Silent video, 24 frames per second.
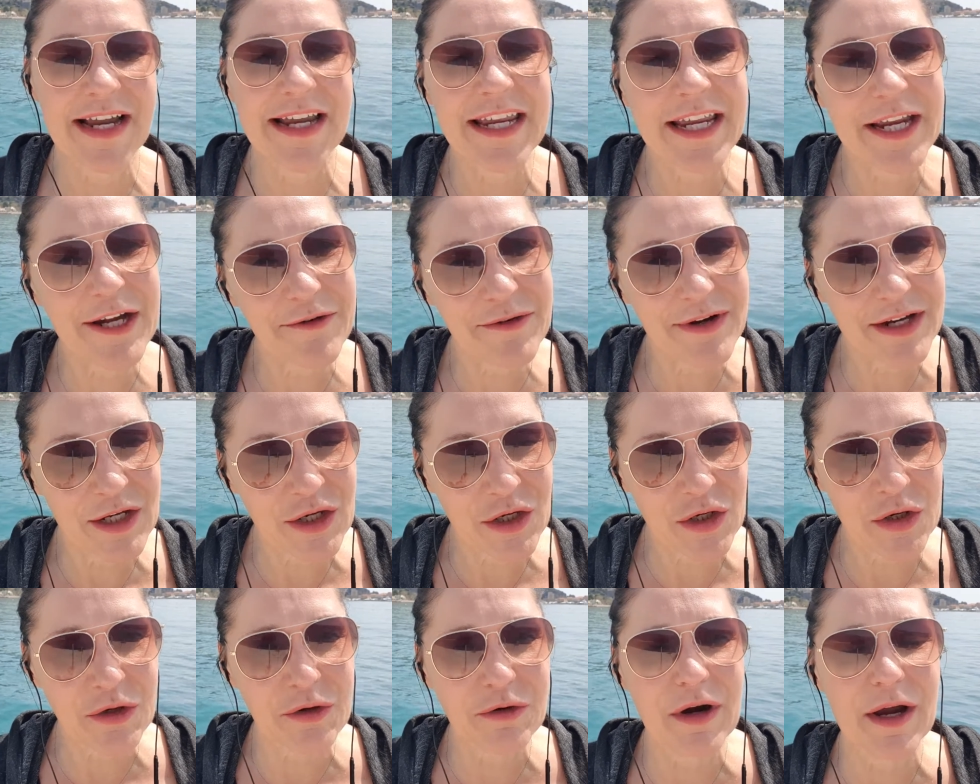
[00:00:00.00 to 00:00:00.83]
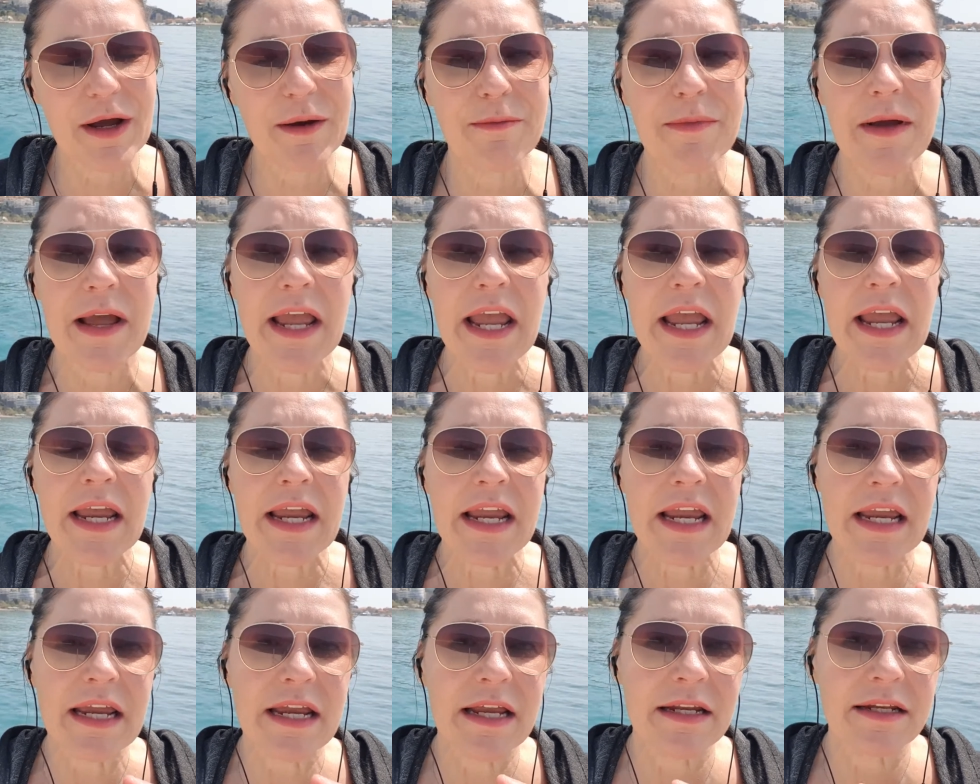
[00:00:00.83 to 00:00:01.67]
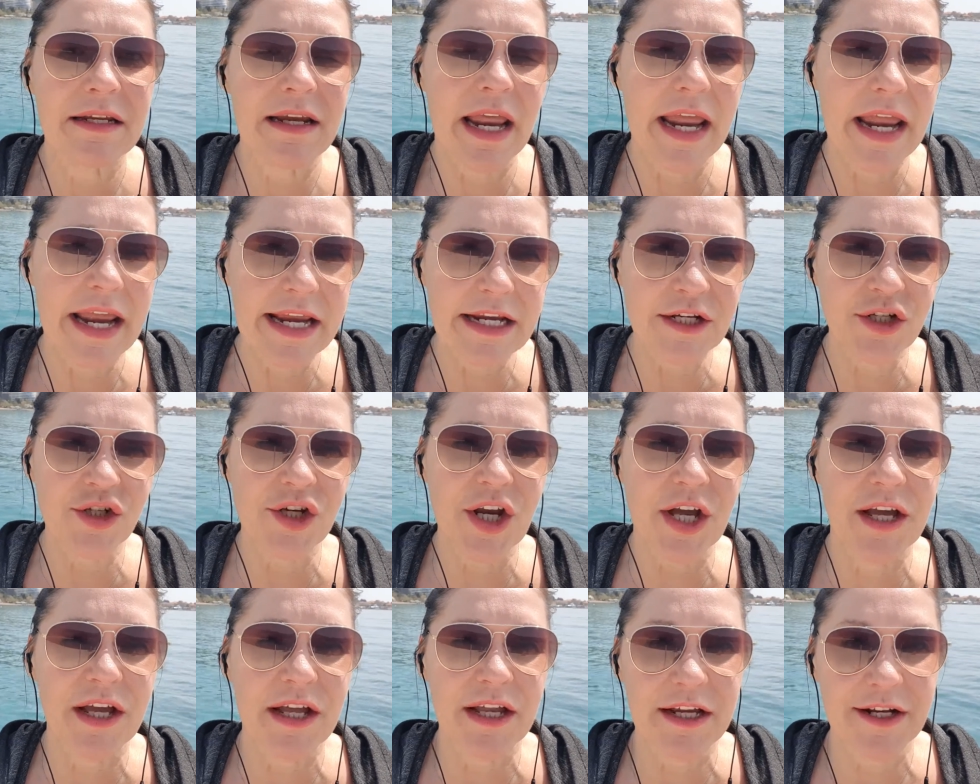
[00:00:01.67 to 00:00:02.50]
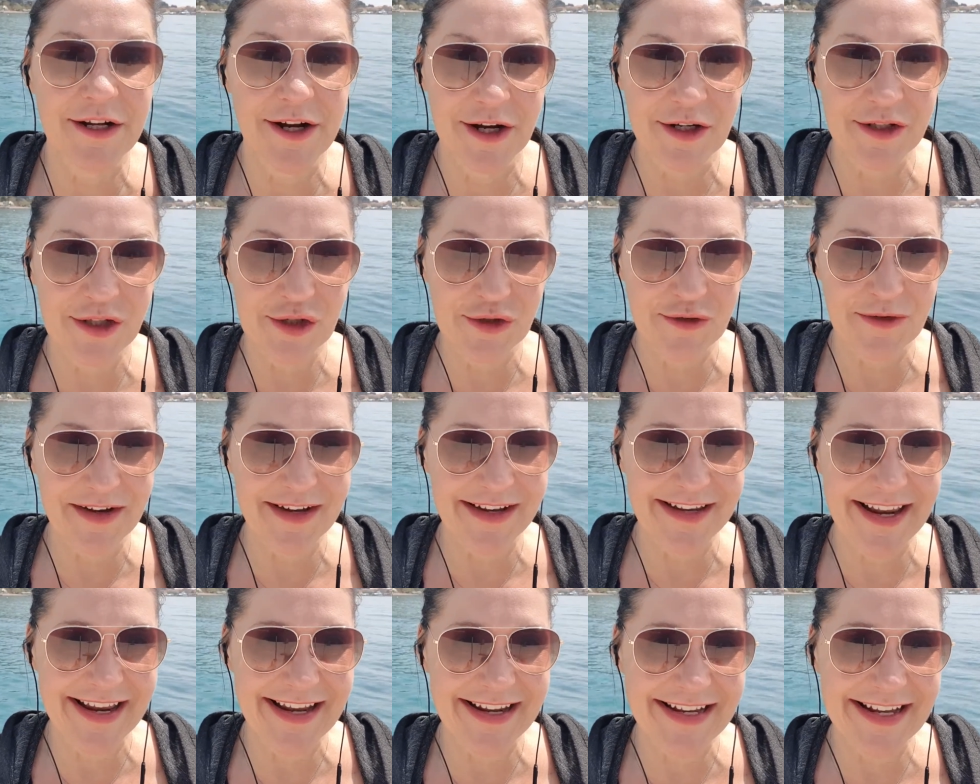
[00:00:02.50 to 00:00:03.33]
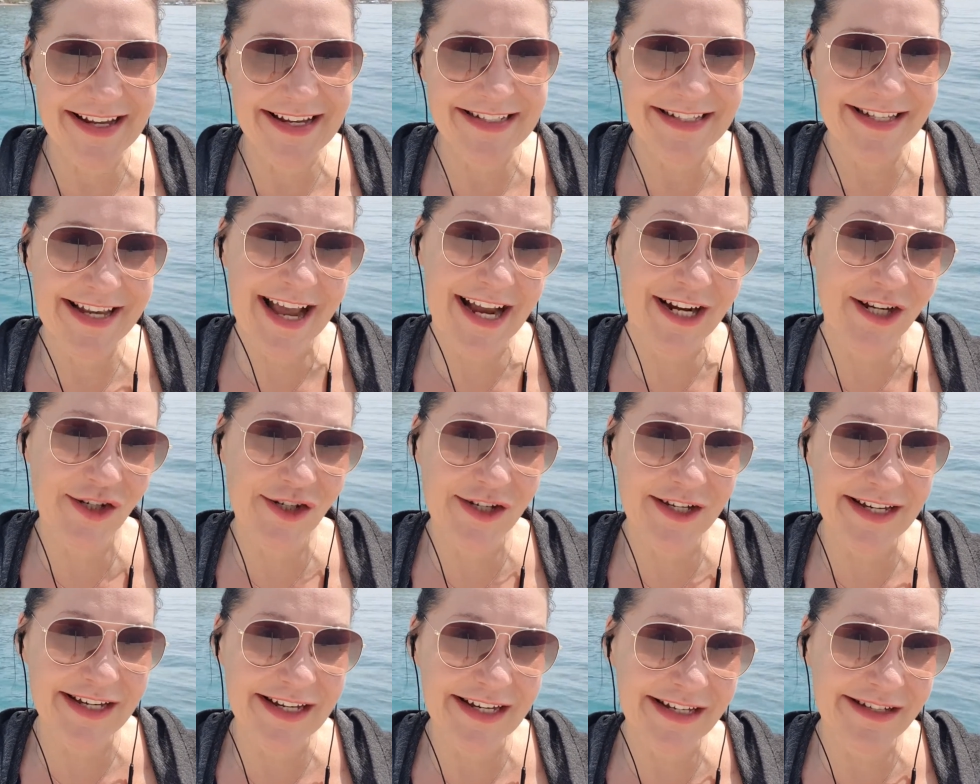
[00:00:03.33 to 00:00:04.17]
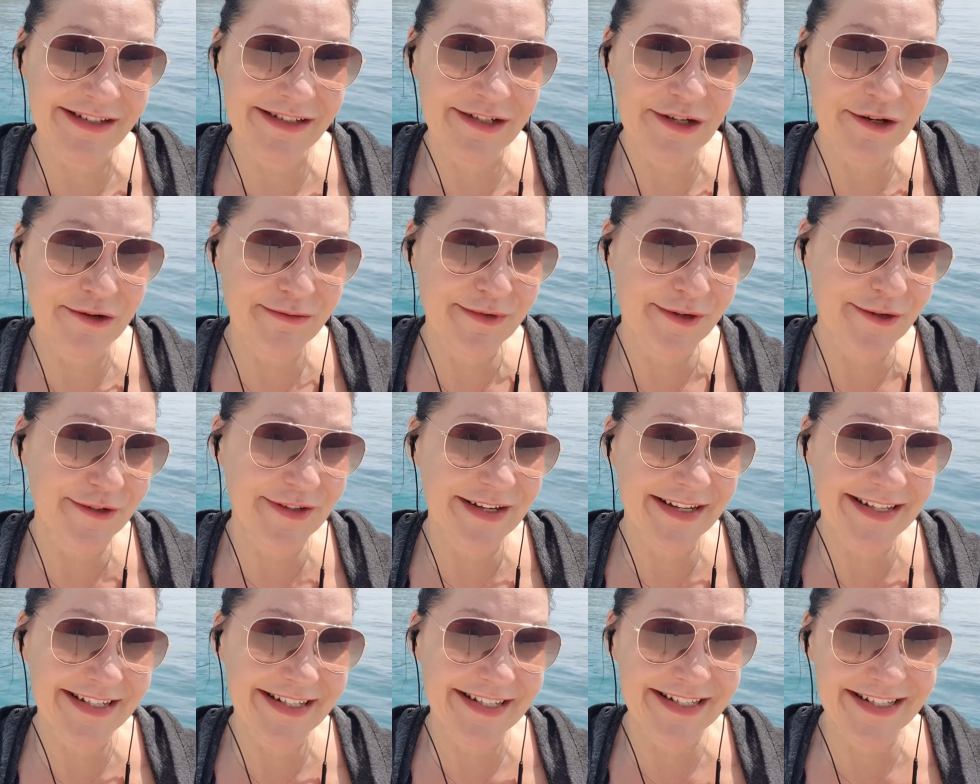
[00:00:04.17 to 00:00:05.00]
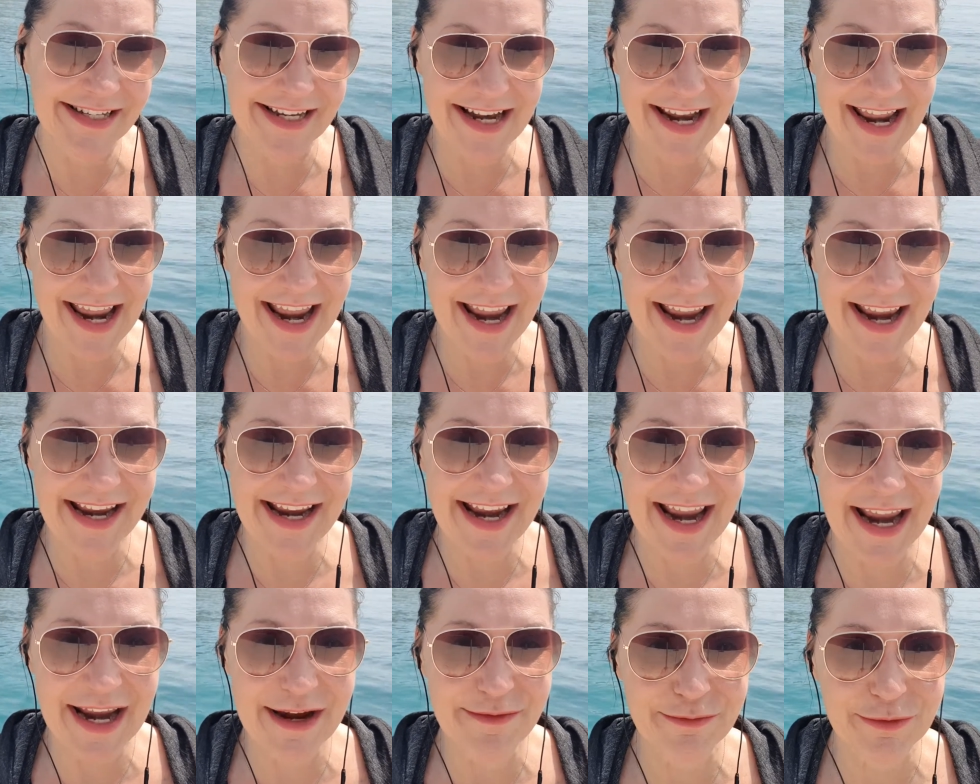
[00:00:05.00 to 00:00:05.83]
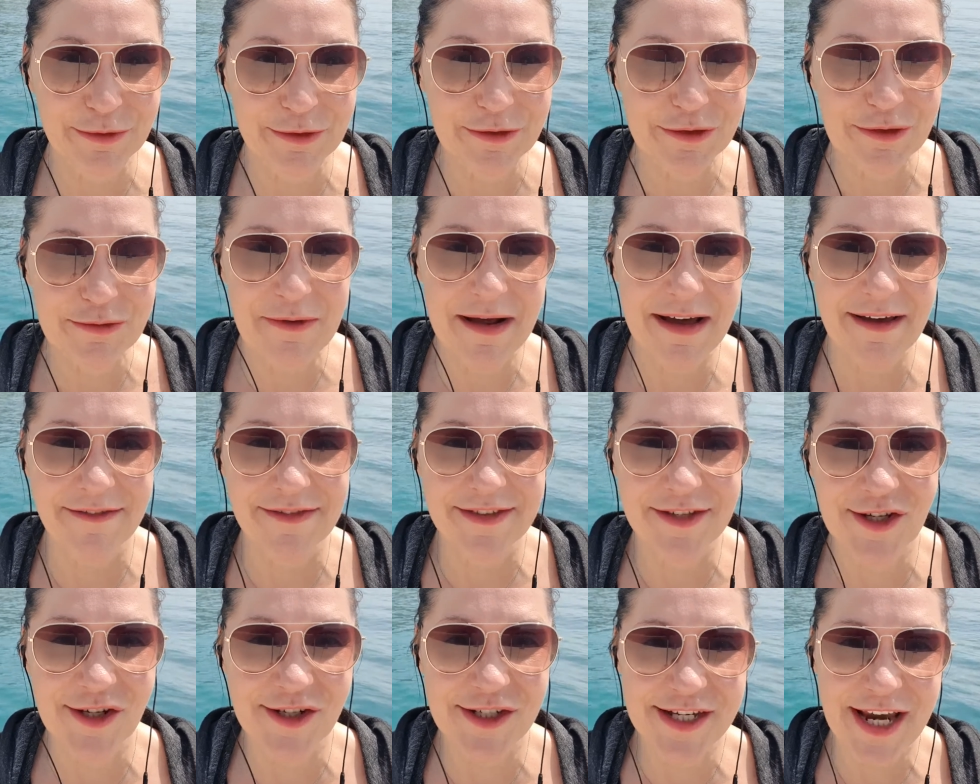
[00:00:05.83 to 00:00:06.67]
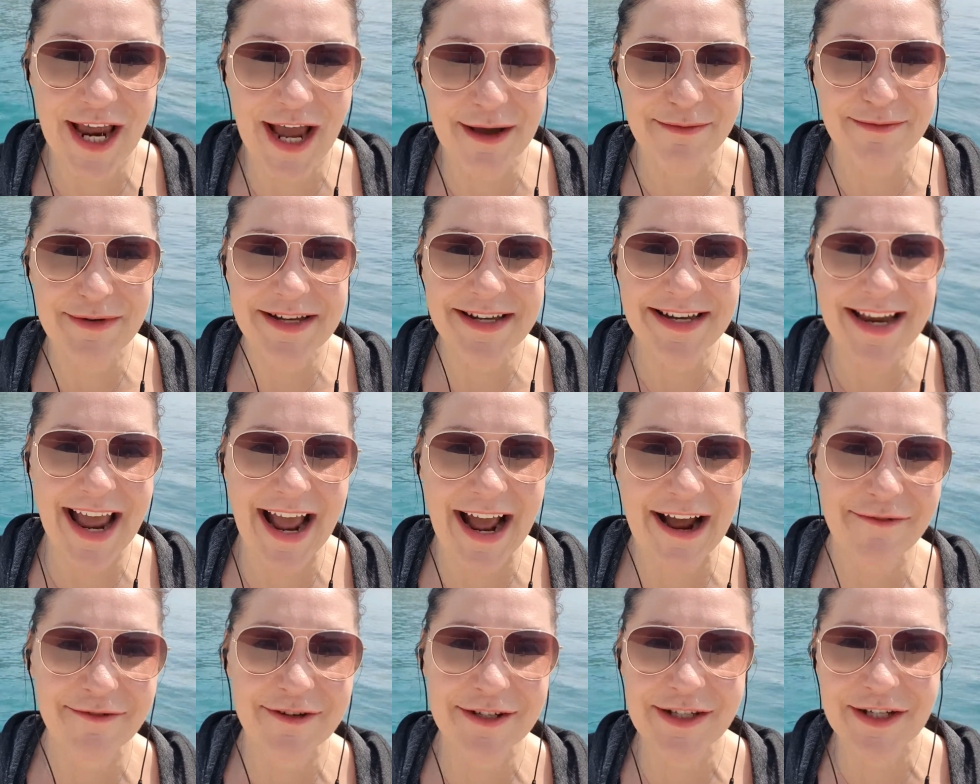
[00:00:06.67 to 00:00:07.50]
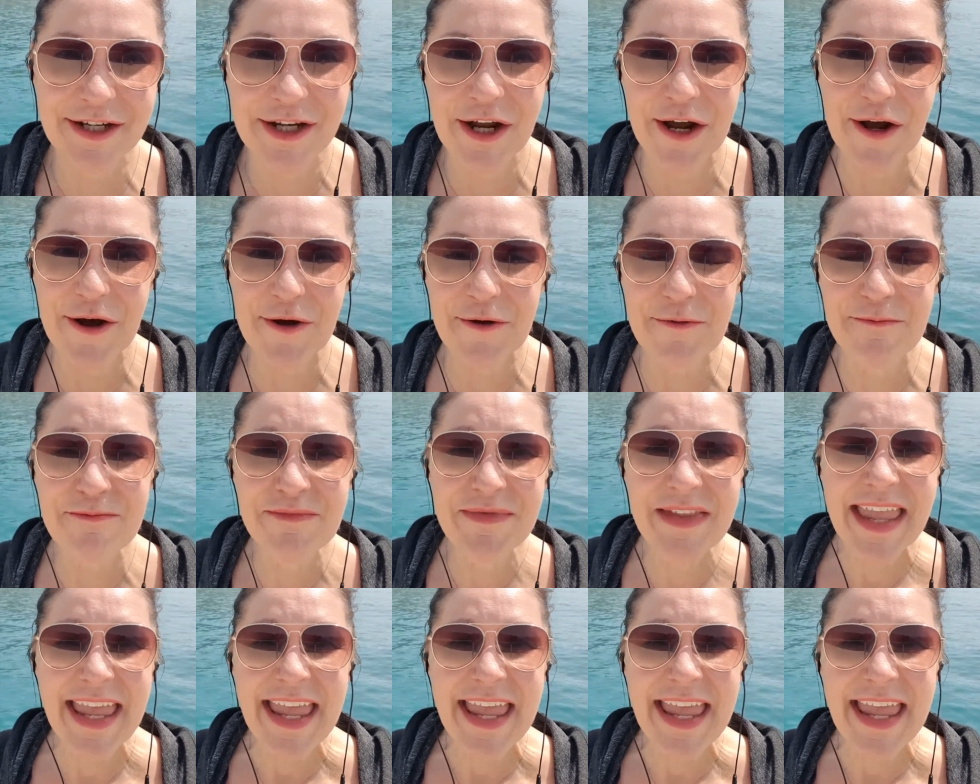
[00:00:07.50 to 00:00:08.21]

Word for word: Here in Europe, in Asia, in Australia, it's actually new moon is today, April 12th, just happened hours ago.